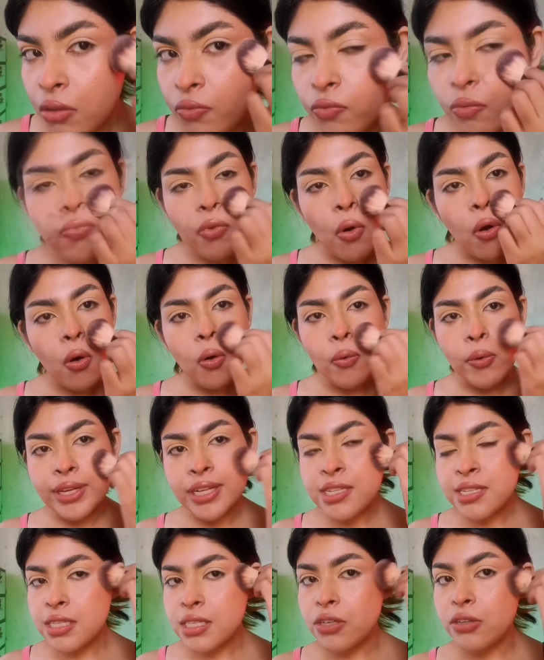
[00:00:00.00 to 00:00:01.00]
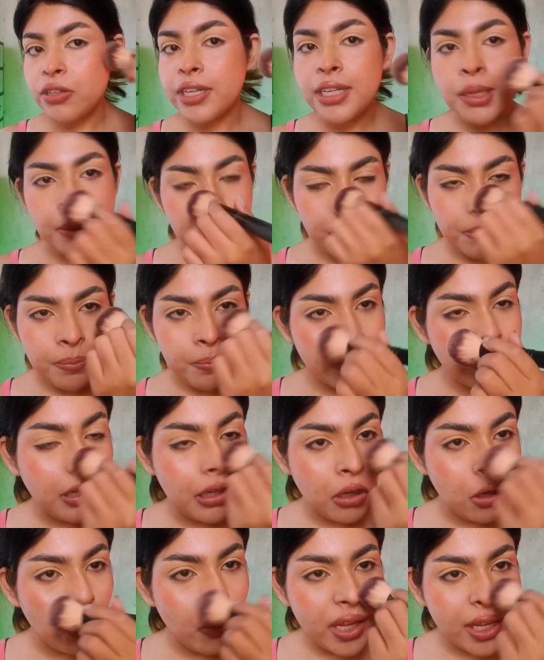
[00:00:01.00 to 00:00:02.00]
Whoa, it's really
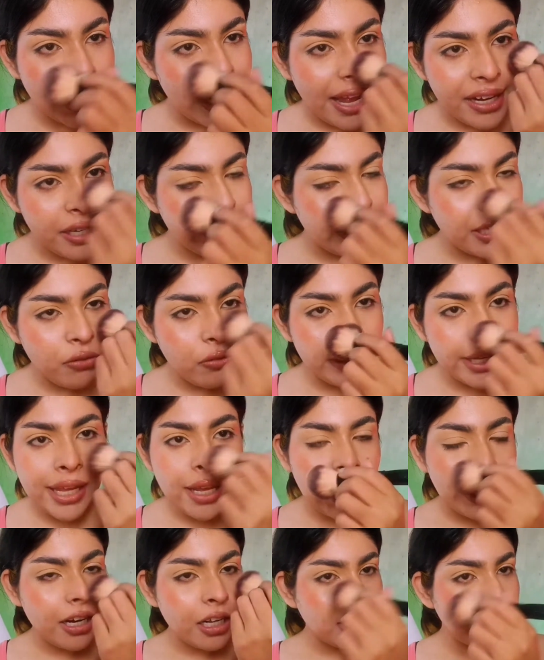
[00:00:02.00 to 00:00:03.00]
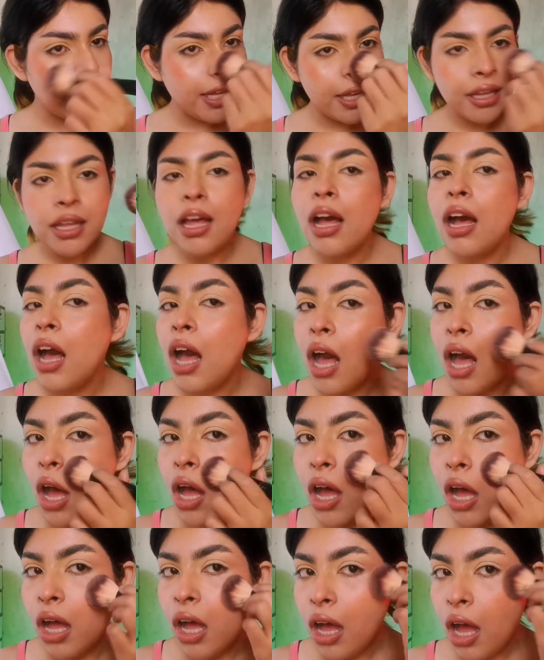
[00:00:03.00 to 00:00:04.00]
glowy and dewy kind of thing.
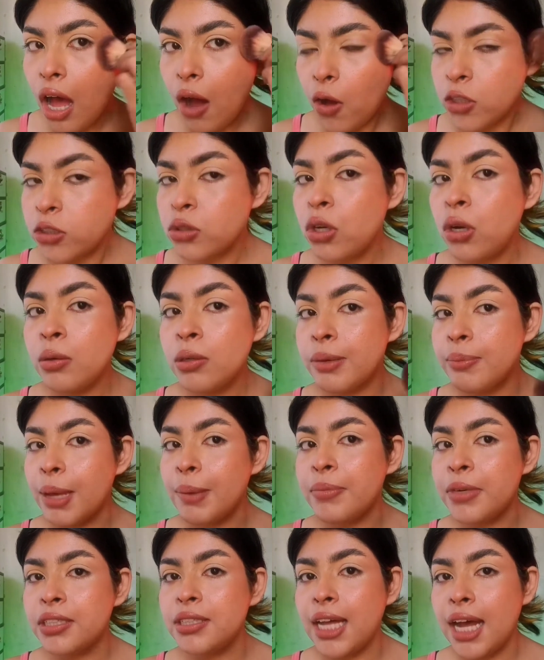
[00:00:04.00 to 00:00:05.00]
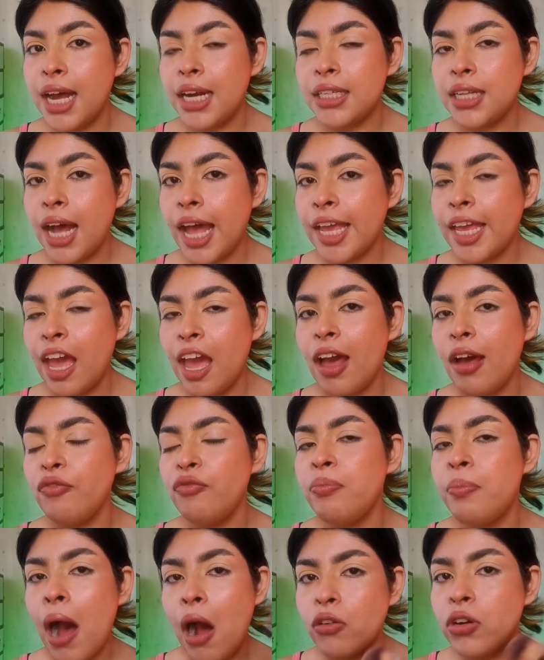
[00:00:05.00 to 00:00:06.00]
Also, remember that I
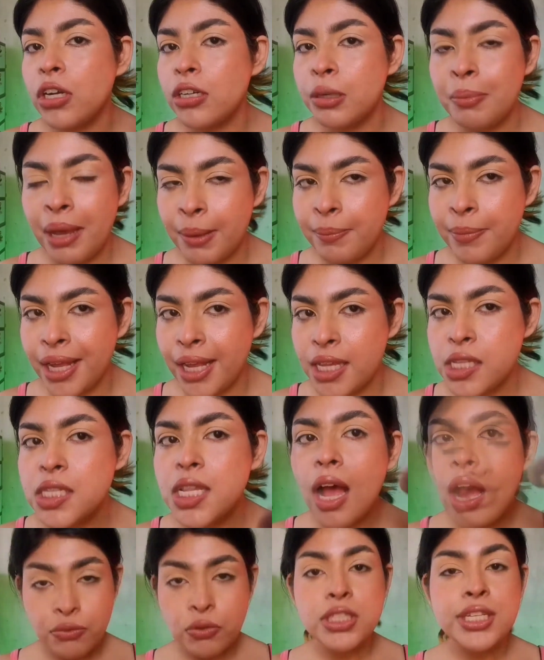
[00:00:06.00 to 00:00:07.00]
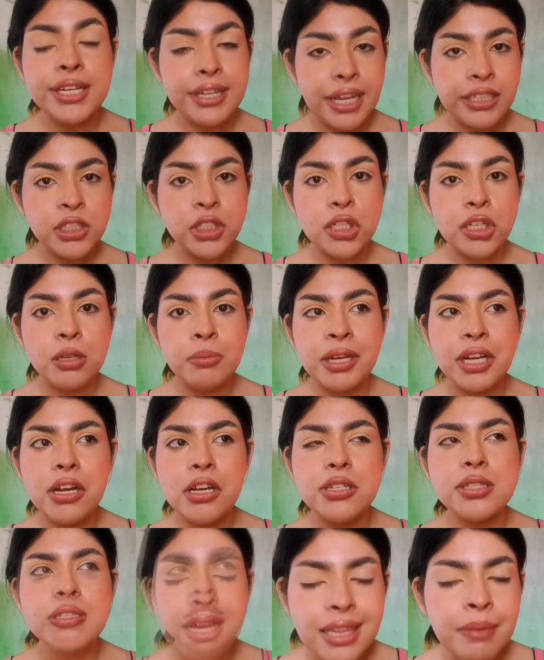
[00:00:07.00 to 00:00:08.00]
have powdered my base. It was intentional
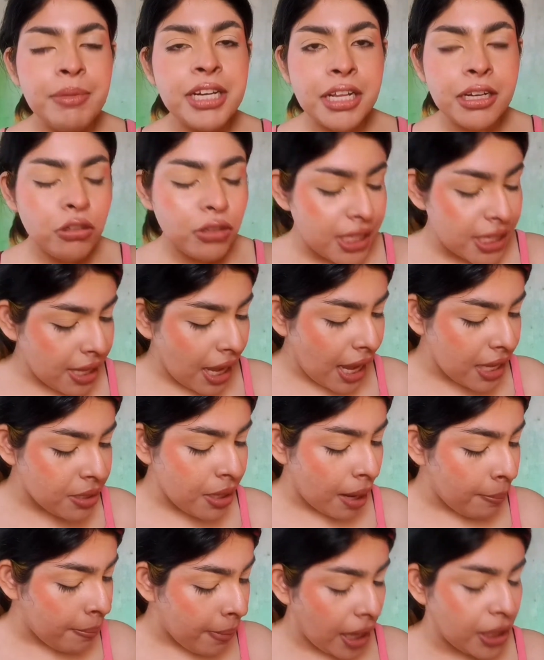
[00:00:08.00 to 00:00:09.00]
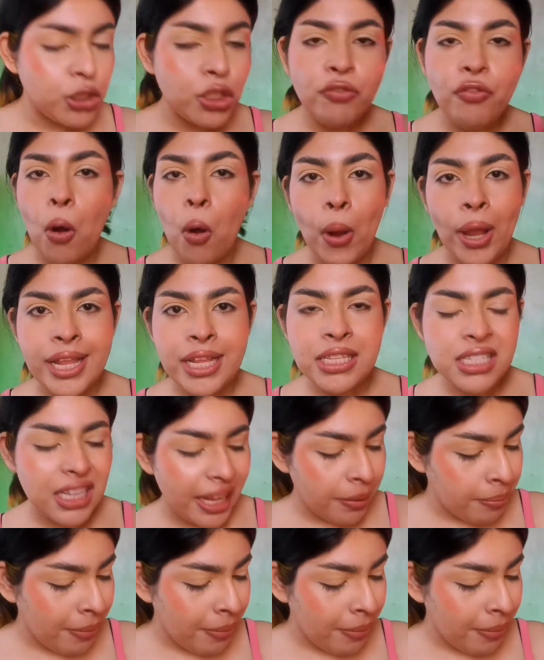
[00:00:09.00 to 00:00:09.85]
because let me tell you, this has a bunch of oils like